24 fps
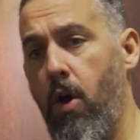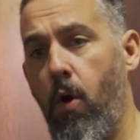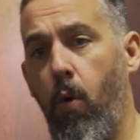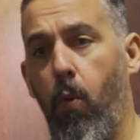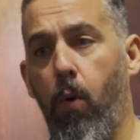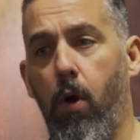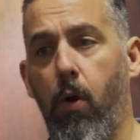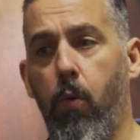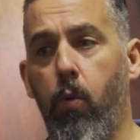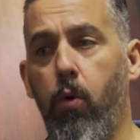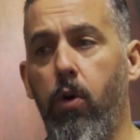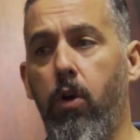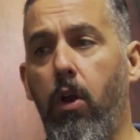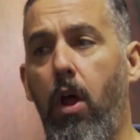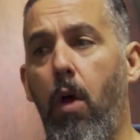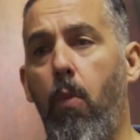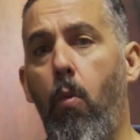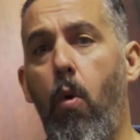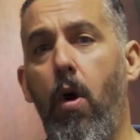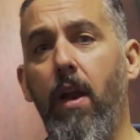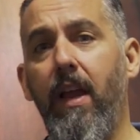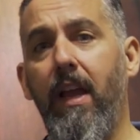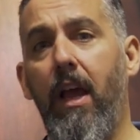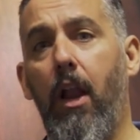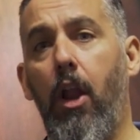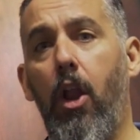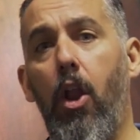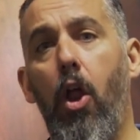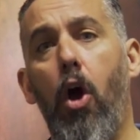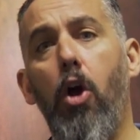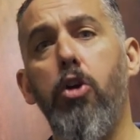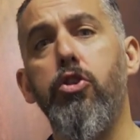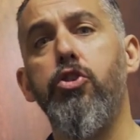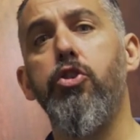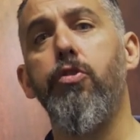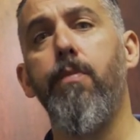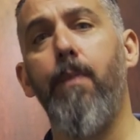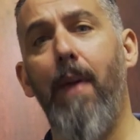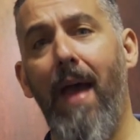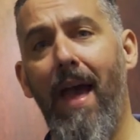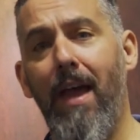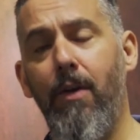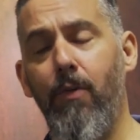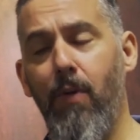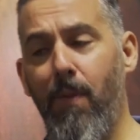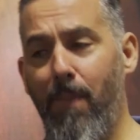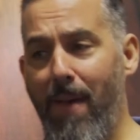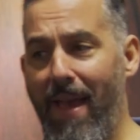where we're wanting a larger
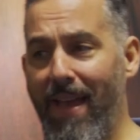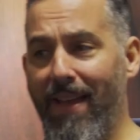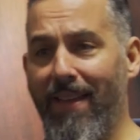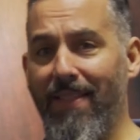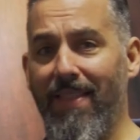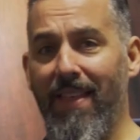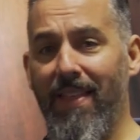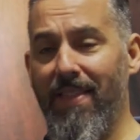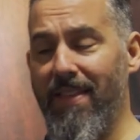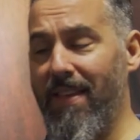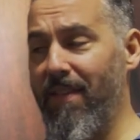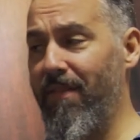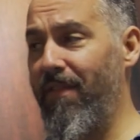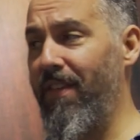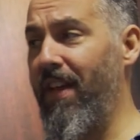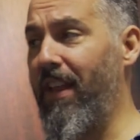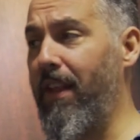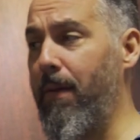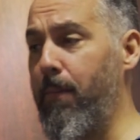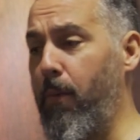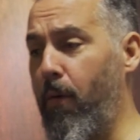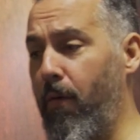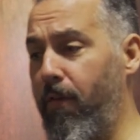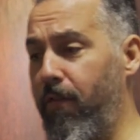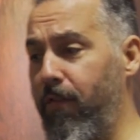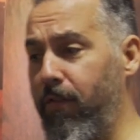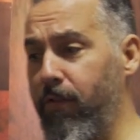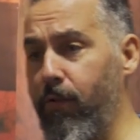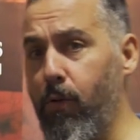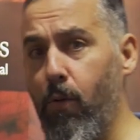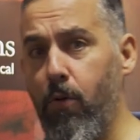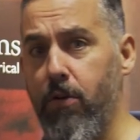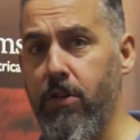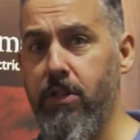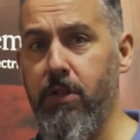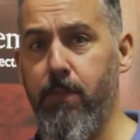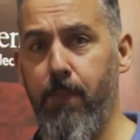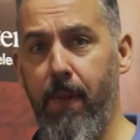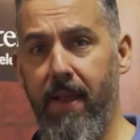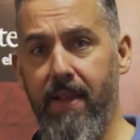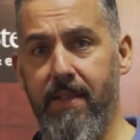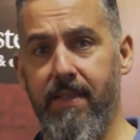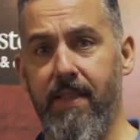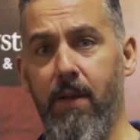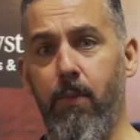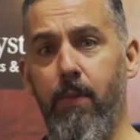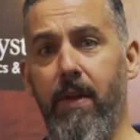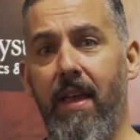battery bank than the available floor
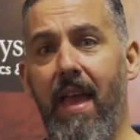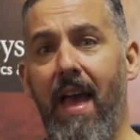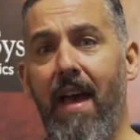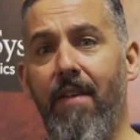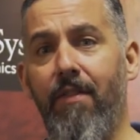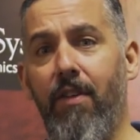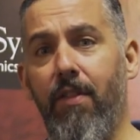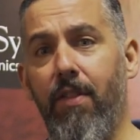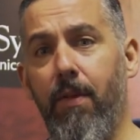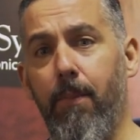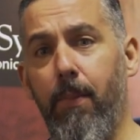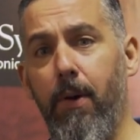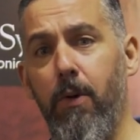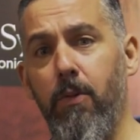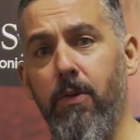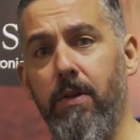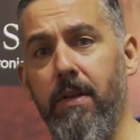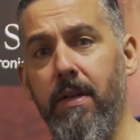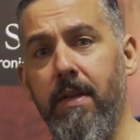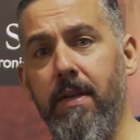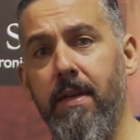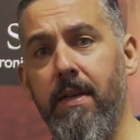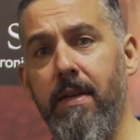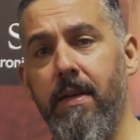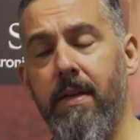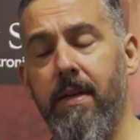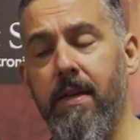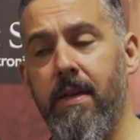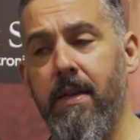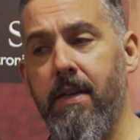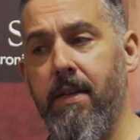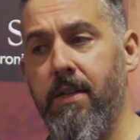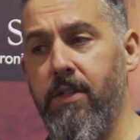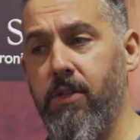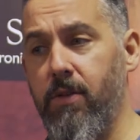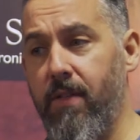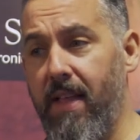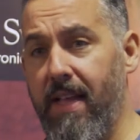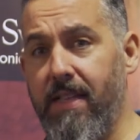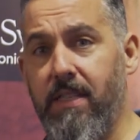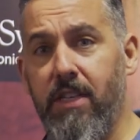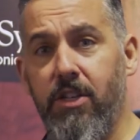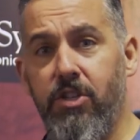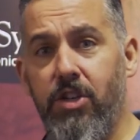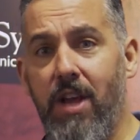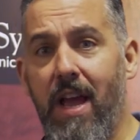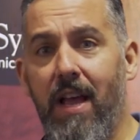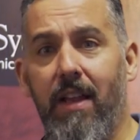space that we have on the boat. So that's
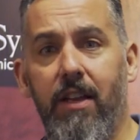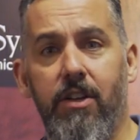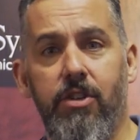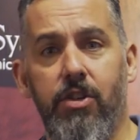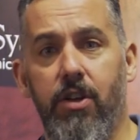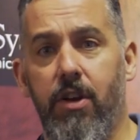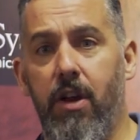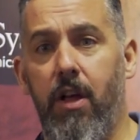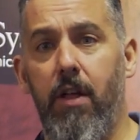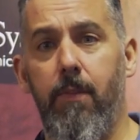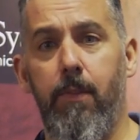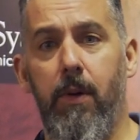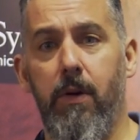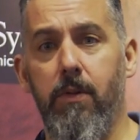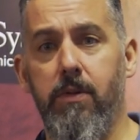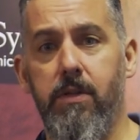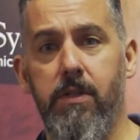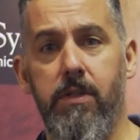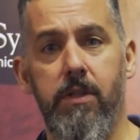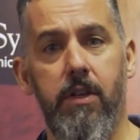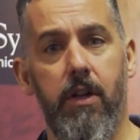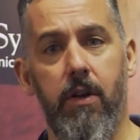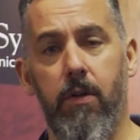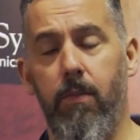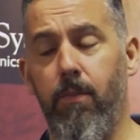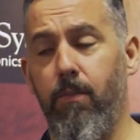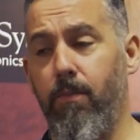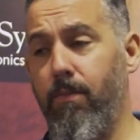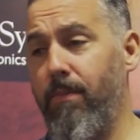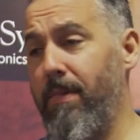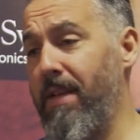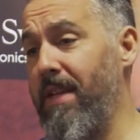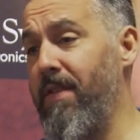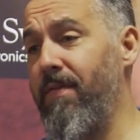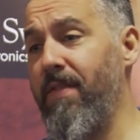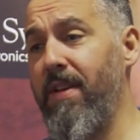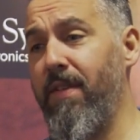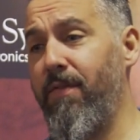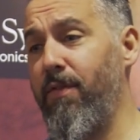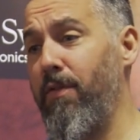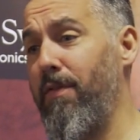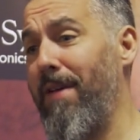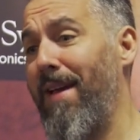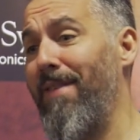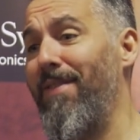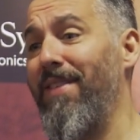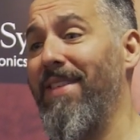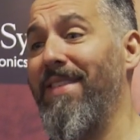a challenge on all boats. You know, even if you
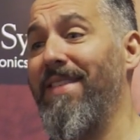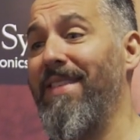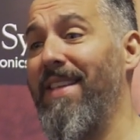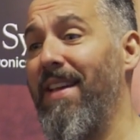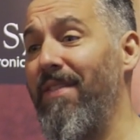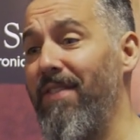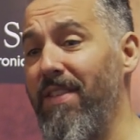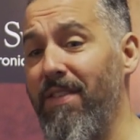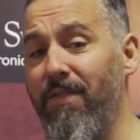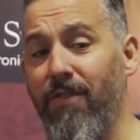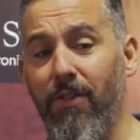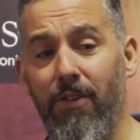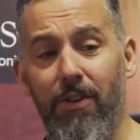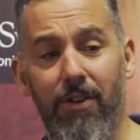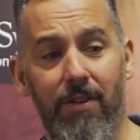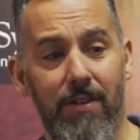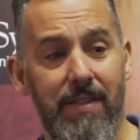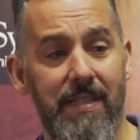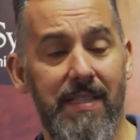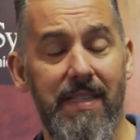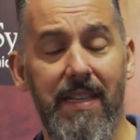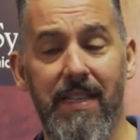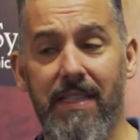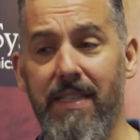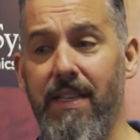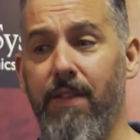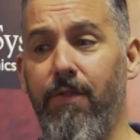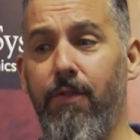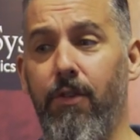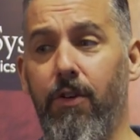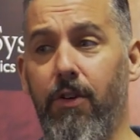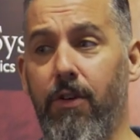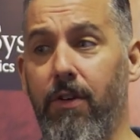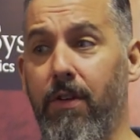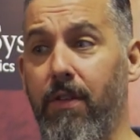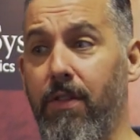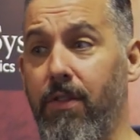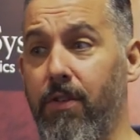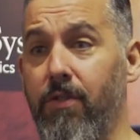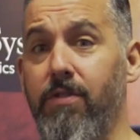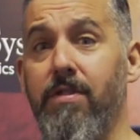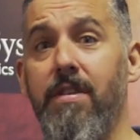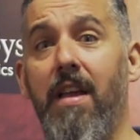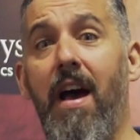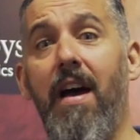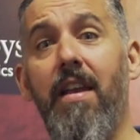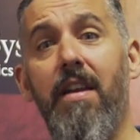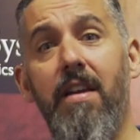have a 70 footer, 60 footer, there's
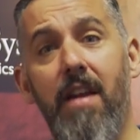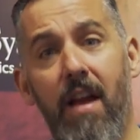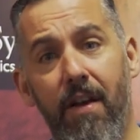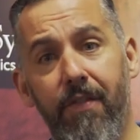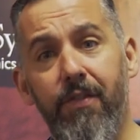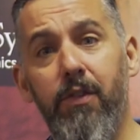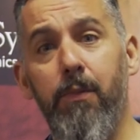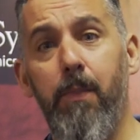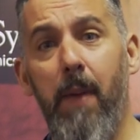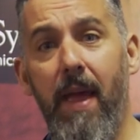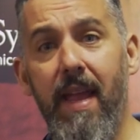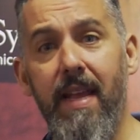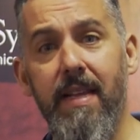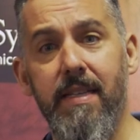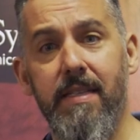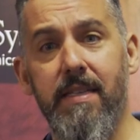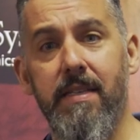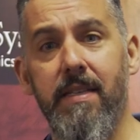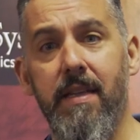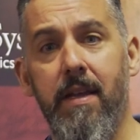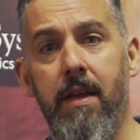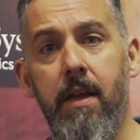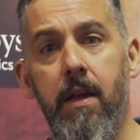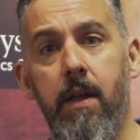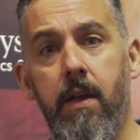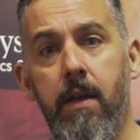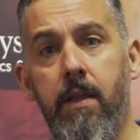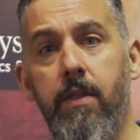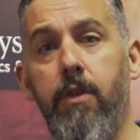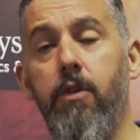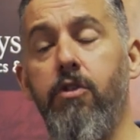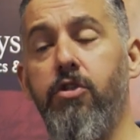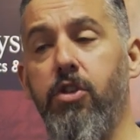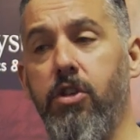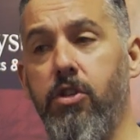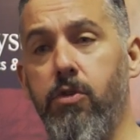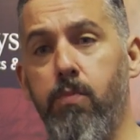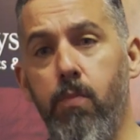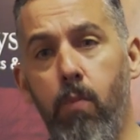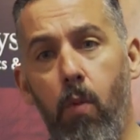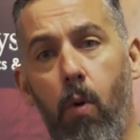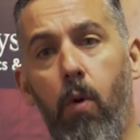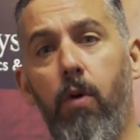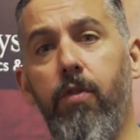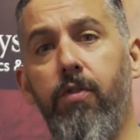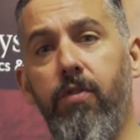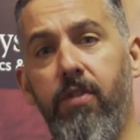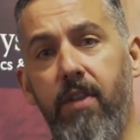not enough space. There's just
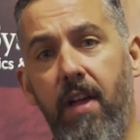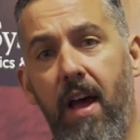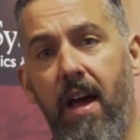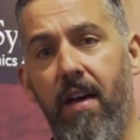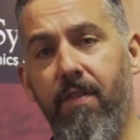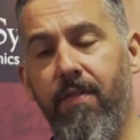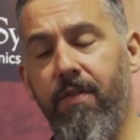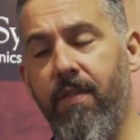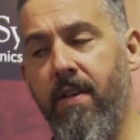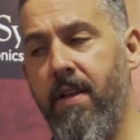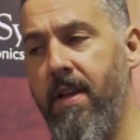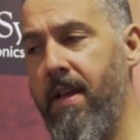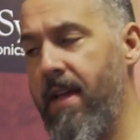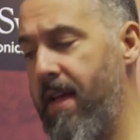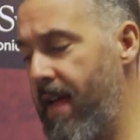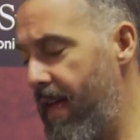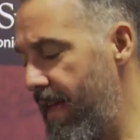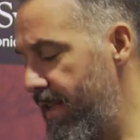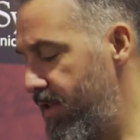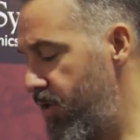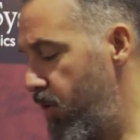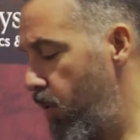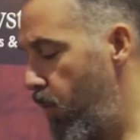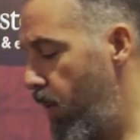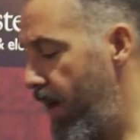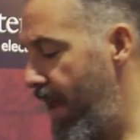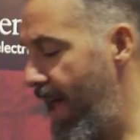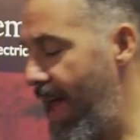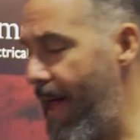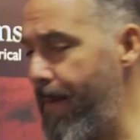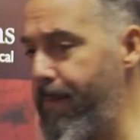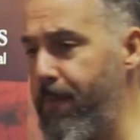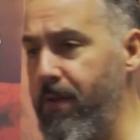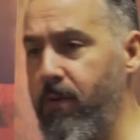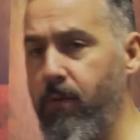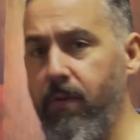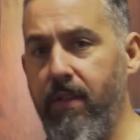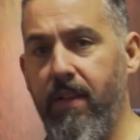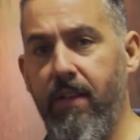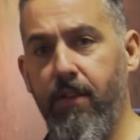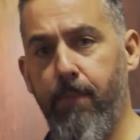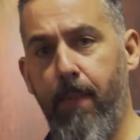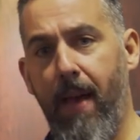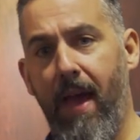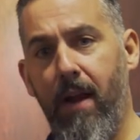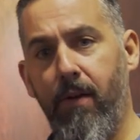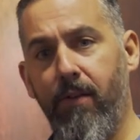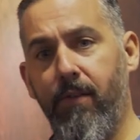more stuff. And so what happens with these
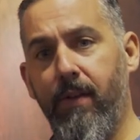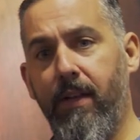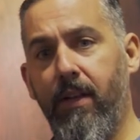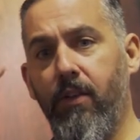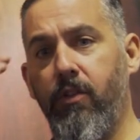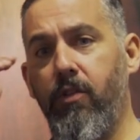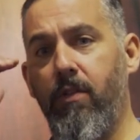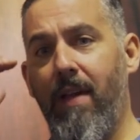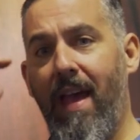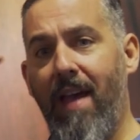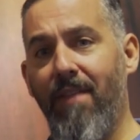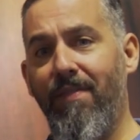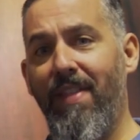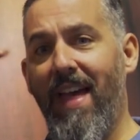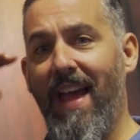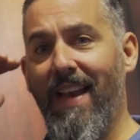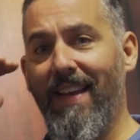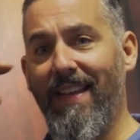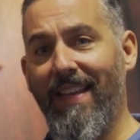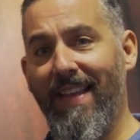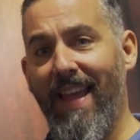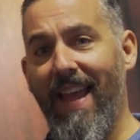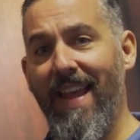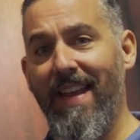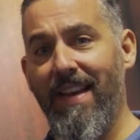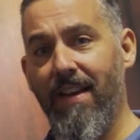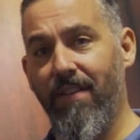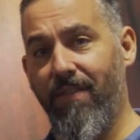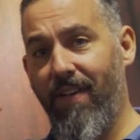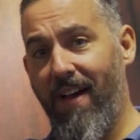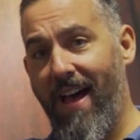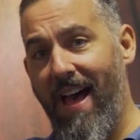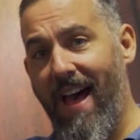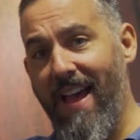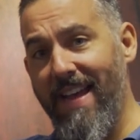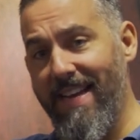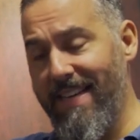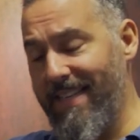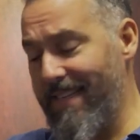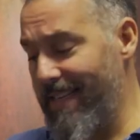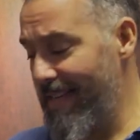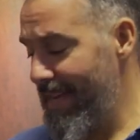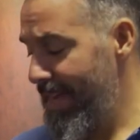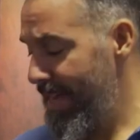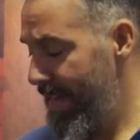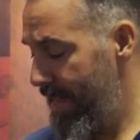batteries, because you have that gain of height,